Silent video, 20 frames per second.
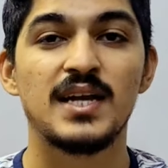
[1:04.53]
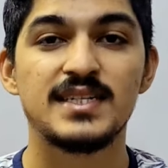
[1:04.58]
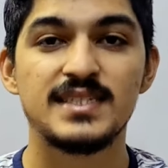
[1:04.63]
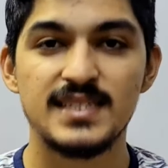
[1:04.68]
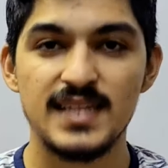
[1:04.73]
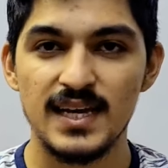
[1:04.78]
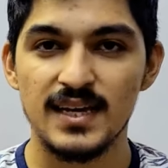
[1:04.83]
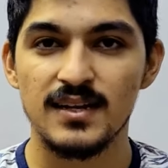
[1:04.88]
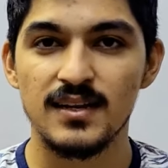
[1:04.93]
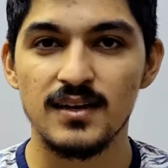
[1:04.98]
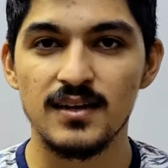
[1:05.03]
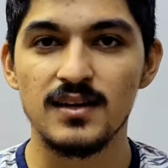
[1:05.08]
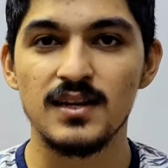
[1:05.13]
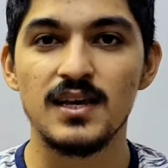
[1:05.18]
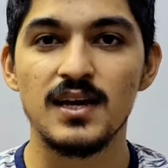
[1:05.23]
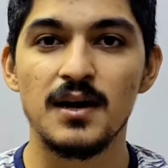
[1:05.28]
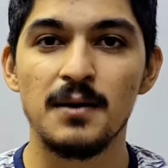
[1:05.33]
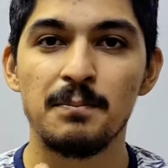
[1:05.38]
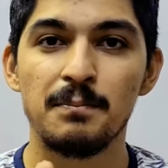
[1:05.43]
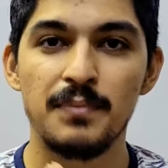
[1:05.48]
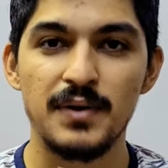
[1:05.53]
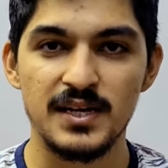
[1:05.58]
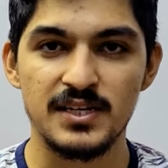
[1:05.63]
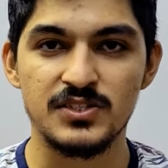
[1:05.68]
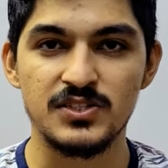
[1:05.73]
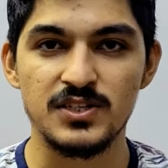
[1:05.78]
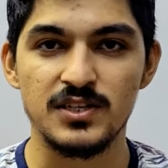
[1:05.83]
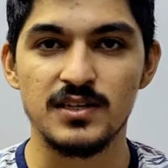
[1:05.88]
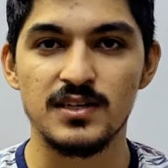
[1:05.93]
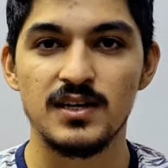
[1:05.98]
Technically a
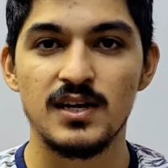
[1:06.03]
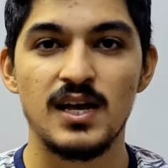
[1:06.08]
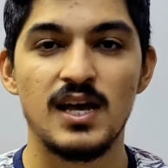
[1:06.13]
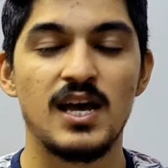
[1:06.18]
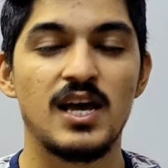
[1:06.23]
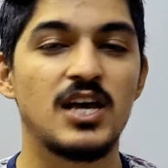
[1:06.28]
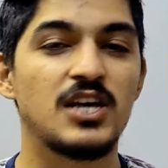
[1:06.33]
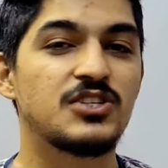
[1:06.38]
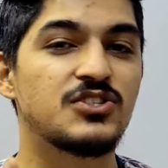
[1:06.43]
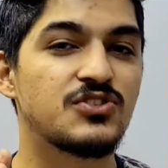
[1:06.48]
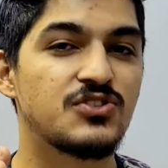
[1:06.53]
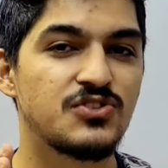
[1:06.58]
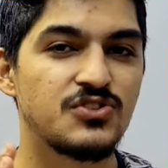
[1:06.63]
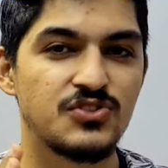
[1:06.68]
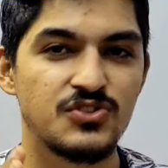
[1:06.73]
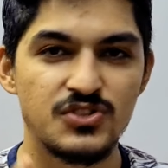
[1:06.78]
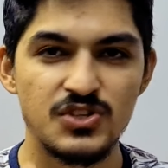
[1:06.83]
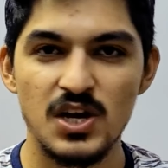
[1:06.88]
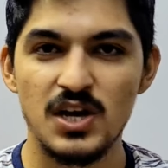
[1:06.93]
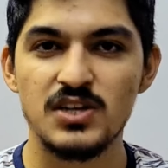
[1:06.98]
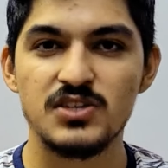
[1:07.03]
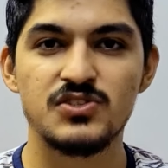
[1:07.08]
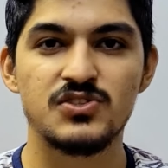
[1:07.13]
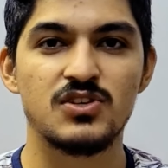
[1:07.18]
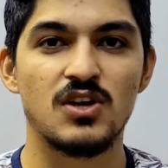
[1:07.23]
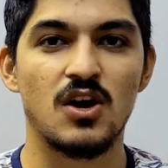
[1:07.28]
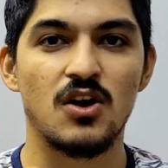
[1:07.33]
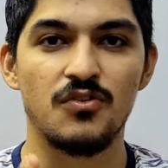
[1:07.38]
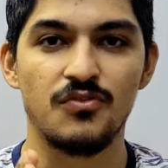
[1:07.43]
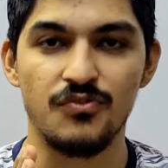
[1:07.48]
picture is just
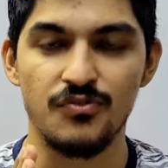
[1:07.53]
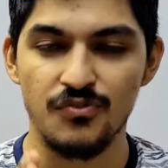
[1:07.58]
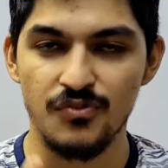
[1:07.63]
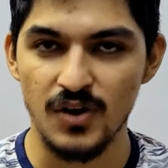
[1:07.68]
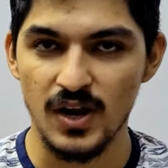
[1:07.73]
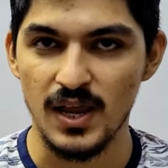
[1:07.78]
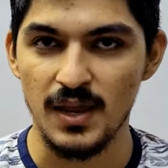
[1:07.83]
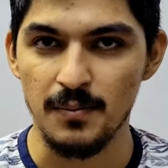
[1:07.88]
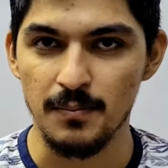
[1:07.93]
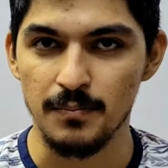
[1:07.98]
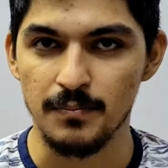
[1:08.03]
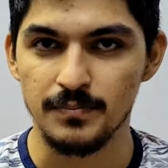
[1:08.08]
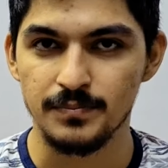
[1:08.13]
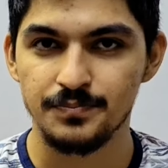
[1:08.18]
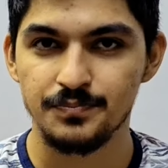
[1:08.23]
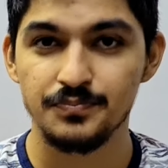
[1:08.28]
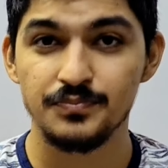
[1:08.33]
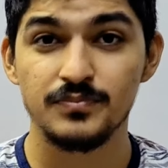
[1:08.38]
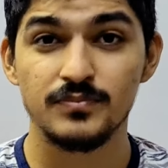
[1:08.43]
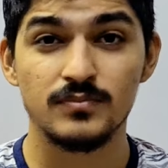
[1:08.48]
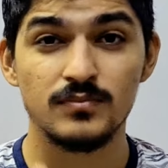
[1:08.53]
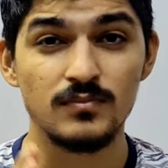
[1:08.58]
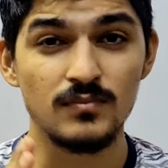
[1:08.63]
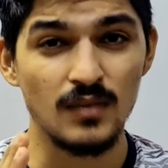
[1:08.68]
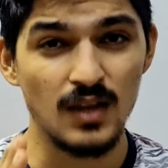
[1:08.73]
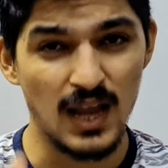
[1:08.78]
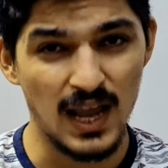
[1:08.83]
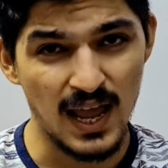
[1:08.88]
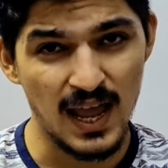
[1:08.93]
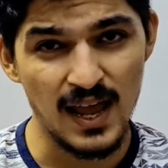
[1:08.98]
a frame,
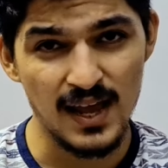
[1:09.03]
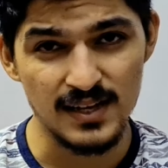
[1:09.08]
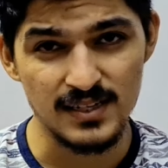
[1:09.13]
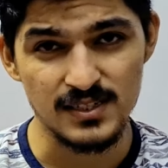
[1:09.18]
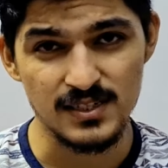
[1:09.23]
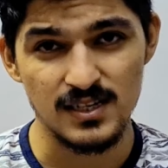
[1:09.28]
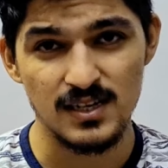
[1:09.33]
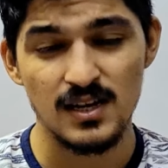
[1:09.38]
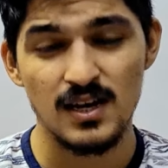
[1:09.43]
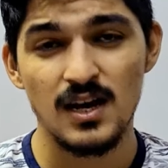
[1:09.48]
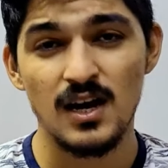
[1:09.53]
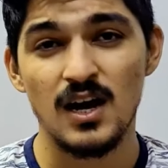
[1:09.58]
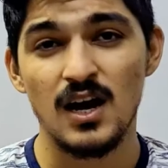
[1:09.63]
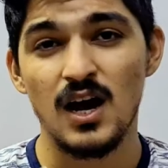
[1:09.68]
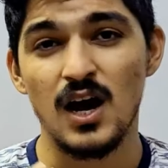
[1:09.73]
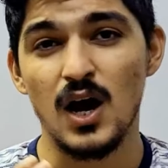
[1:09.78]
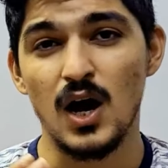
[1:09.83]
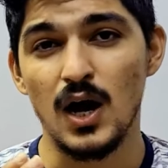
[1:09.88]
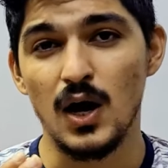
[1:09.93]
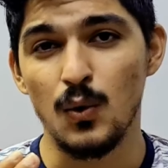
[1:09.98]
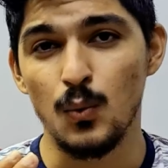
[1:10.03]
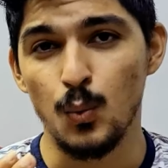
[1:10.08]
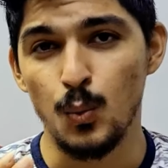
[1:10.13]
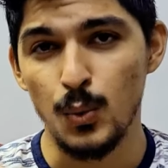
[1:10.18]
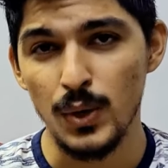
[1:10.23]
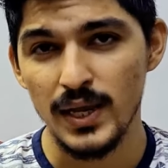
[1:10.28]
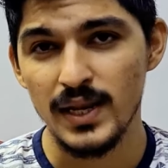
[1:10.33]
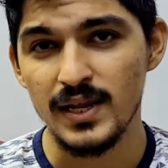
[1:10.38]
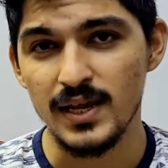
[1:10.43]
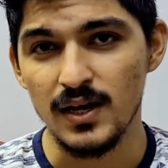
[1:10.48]
and a
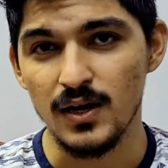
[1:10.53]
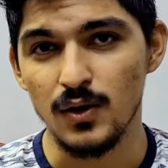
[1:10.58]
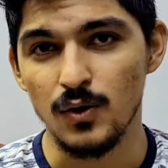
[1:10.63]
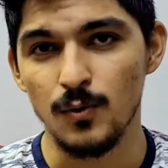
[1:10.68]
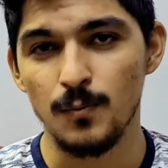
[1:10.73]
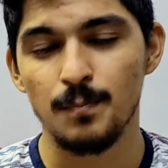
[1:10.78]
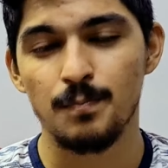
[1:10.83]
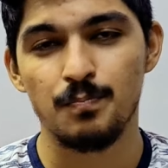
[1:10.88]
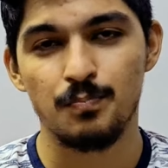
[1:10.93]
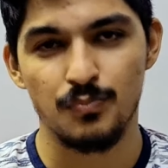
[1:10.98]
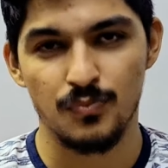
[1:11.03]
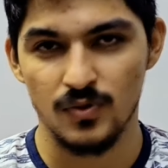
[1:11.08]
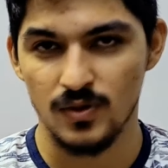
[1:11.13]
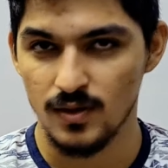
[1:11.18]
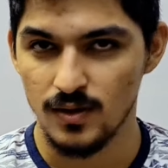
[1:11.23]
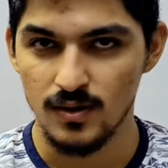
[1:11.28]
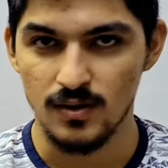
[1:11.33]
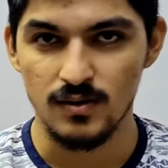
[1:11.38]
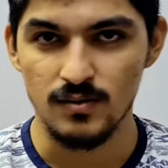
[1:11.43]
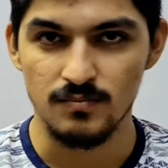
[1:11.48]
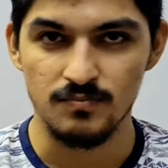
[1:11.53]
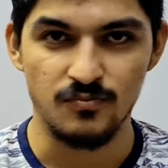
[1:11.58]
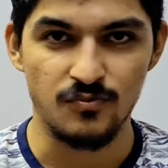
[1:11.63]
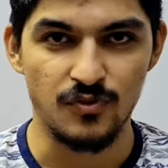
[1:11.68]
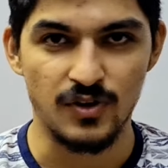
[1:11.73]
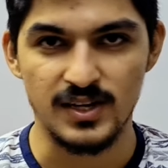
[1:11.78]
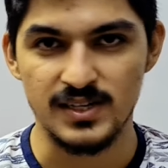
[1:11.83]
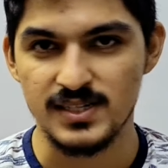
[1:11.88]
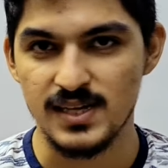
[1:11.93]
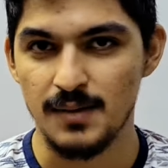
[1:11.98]
video, for
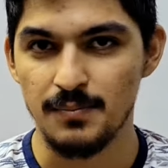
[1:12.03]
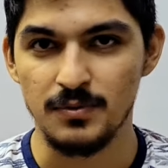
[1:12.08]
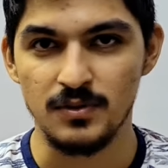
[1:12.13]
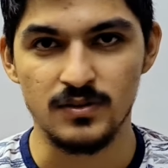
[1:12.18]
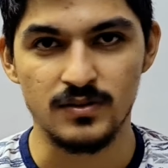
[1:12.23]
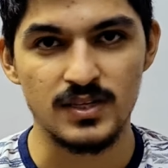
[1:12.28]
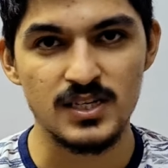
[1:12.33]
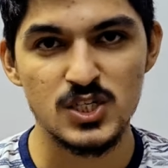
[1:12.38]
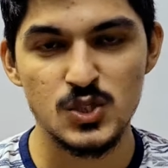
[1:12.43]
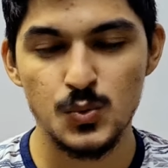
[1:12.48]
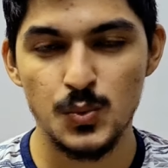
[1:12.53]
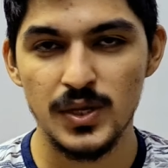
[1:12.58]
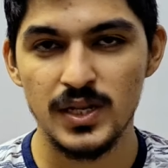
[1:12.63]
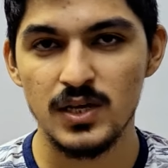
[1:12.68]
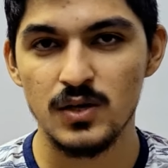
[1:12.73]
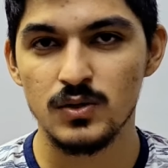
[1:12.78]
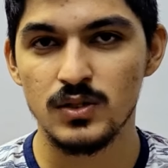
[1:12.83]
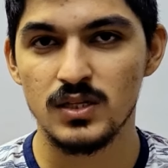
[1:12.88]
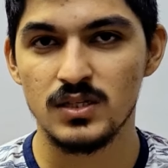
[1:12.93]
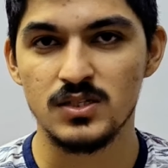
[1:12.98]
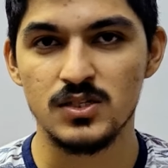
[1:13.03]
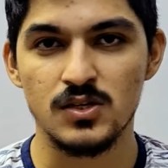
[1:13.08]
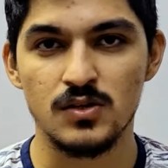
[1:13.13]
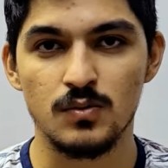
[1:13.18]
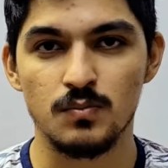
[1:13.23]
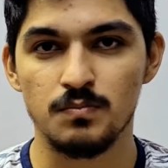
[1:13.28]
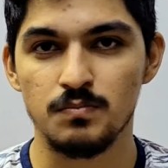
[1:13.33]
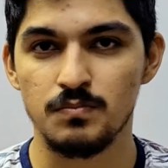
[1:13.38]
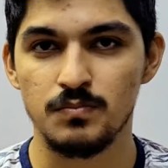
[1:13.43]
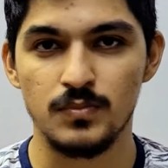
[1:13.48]
example this video that you're
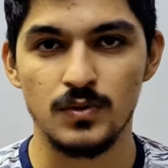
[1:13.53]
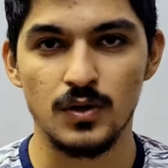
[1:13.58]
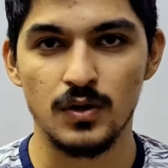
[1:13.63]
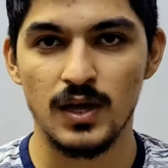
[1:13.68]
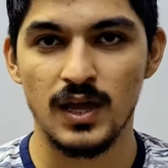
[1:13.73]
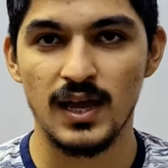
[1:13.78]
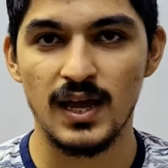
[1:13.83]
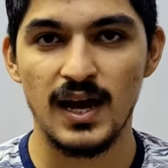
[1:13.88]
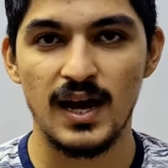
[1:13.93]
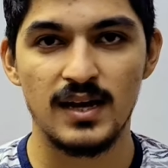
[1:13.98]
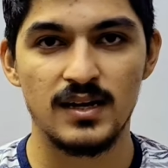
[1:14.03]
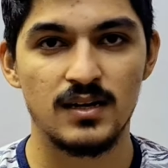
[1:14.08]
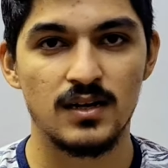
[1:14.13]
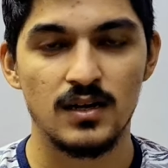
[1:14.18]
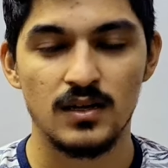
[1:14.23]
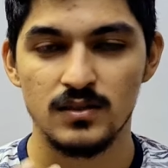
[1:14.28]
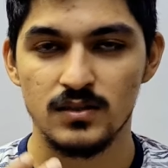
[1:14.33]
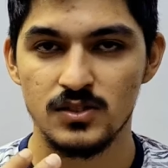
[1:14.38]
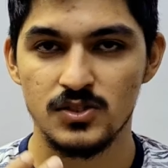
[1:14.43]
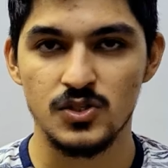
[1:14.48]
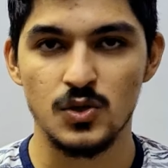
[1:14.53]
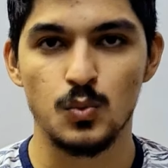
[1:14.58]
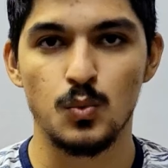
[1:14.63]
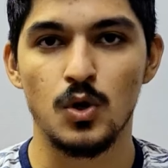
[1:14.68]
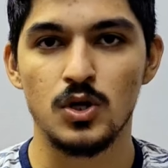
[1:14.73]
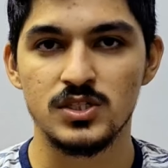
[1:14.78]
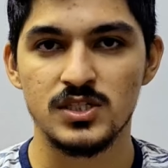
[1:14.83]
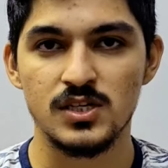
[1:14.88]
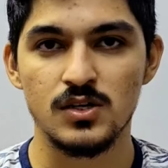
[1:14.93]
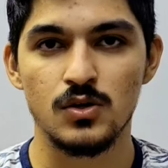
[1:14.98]
looking at, that you're
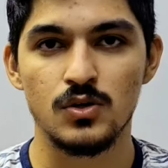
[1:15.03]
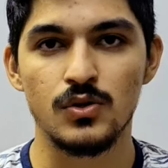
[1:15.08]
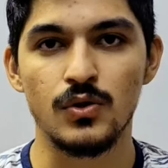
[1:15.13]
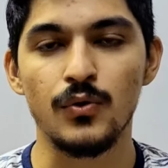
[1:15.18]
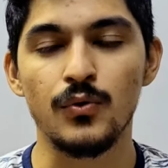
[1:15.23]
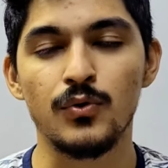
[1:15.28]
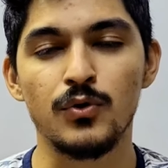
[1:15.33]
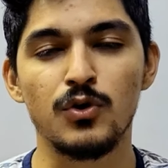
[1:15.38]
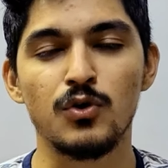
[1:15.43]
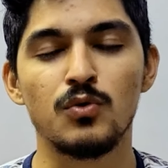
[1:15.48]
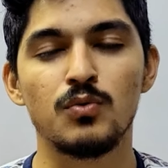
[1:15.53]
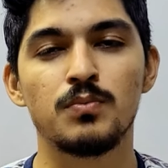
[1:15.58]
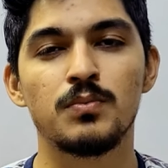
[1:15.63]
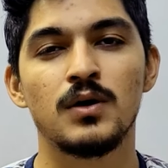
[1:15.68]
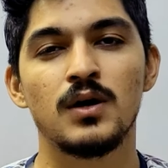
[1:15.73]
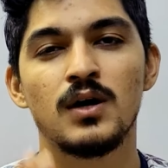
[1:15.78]
watching on YouTube,